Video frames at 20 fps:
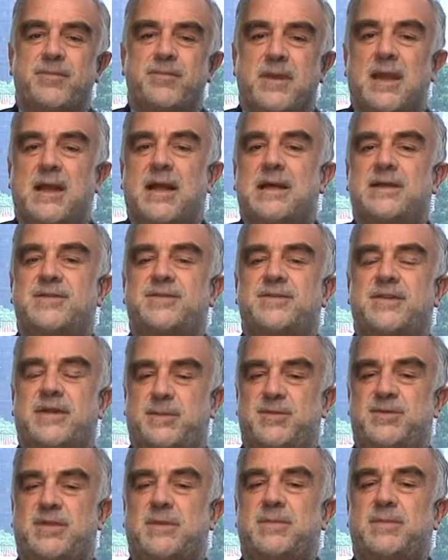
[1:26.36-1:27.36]
has the
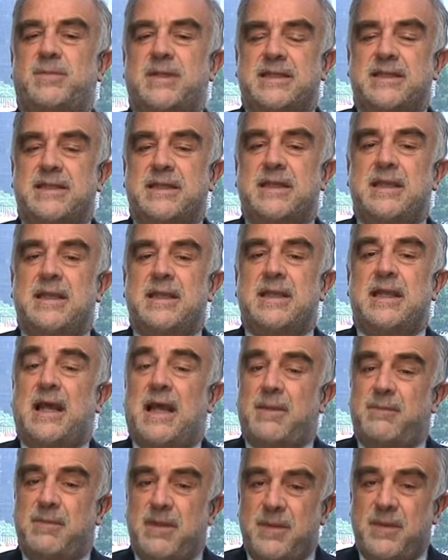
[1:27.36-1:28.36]
responsibility,
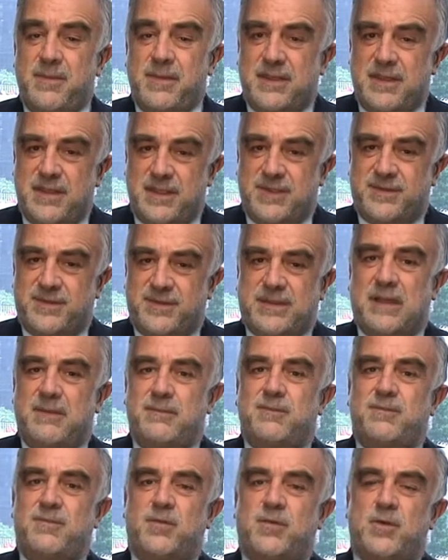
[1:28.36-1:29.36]
and maybe it's
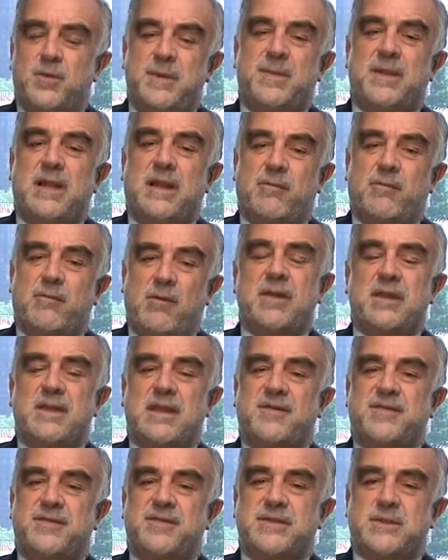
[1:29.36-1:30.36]
time for people around
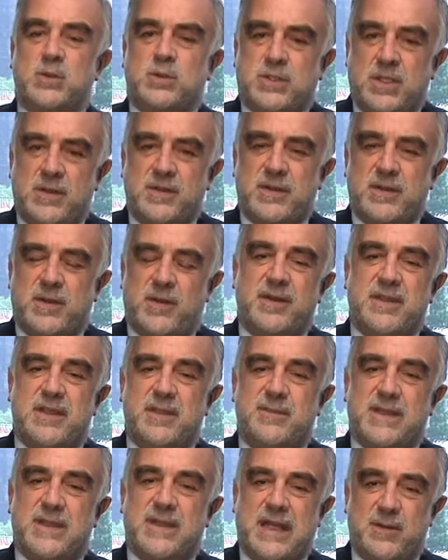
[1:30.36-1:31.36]
Gaddafi to turn around
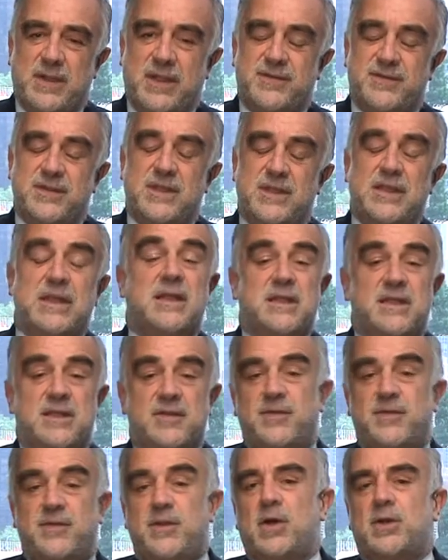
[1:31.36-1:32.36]
him and arrest.
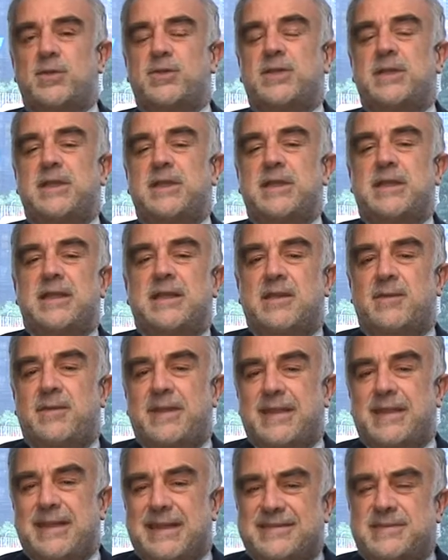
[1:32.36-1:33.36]
If not, the
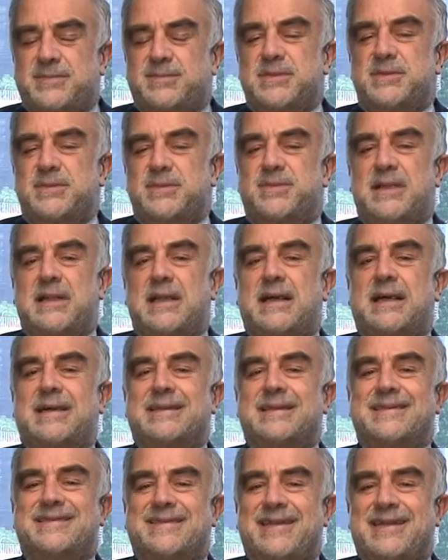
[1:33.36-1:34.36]
Benghazi people
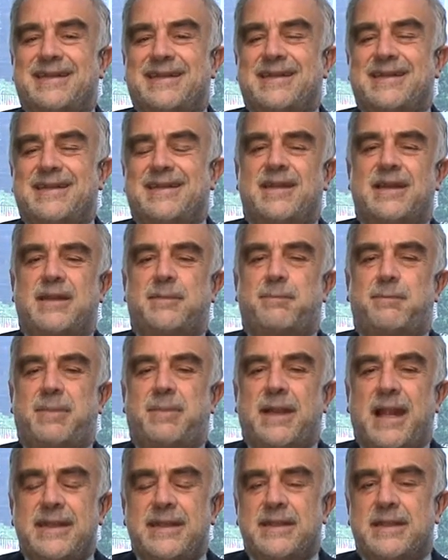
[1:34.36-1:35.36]
are saying they are
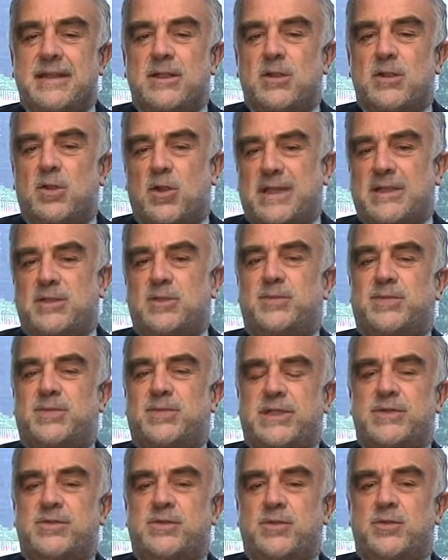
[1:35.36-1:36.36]
planning command
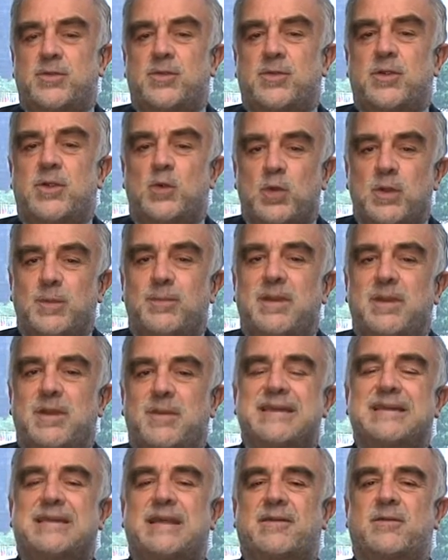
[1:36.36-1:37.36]
operations to
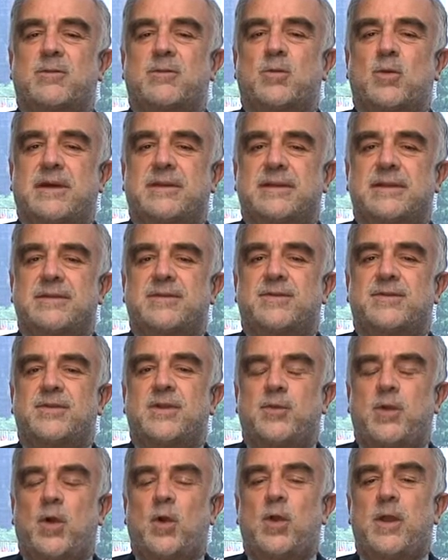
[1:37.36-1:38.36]
implement arrest warrants.
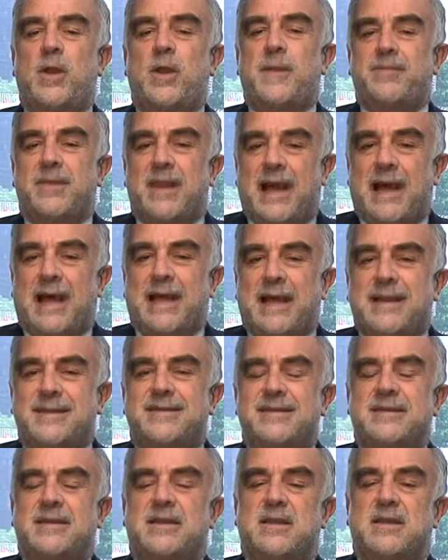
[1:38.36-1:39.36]
So I
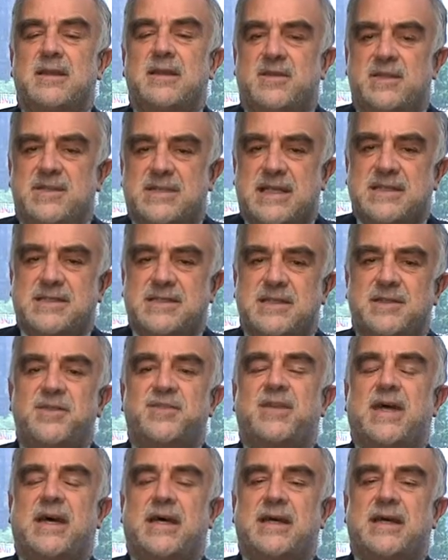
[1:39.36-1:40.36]
think if the judges
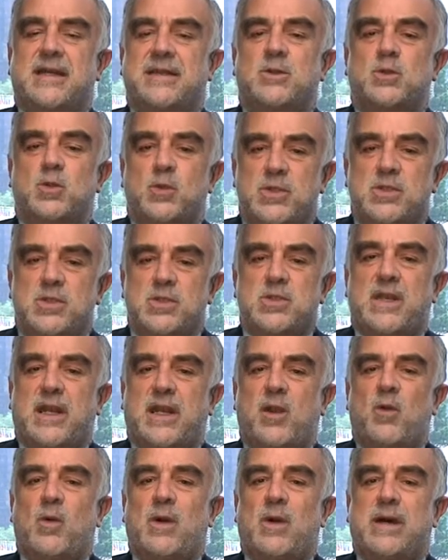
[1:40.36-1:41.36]
decide to issue the
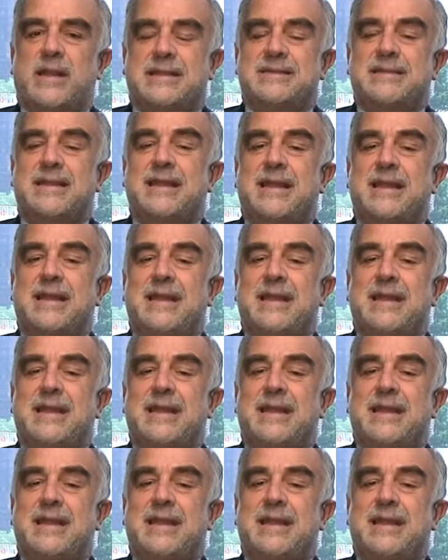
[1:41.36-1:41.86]
arrest warrant,